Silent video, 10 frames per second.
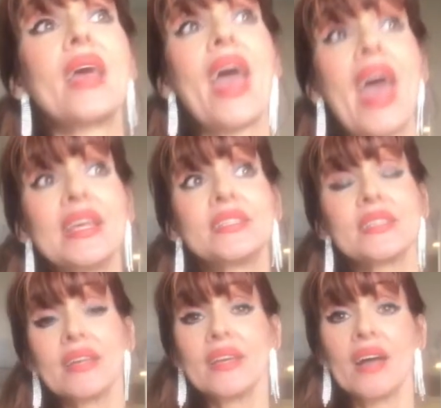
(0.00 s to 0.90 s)
And
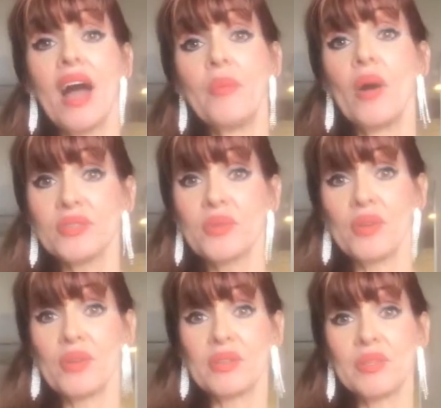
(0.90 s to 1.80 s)
I'm also
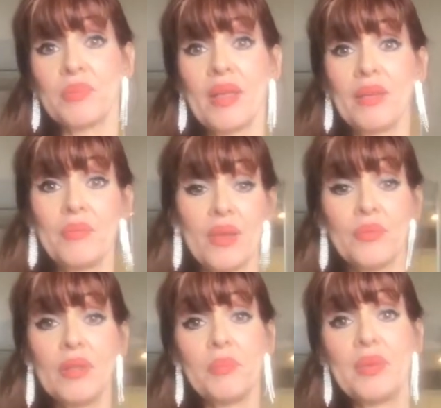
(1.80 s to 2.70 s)
going to play my
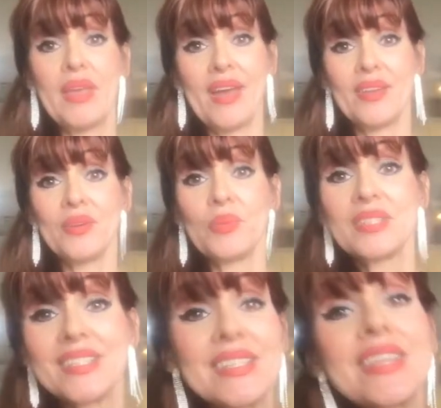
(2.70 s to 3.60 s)
real piano, which is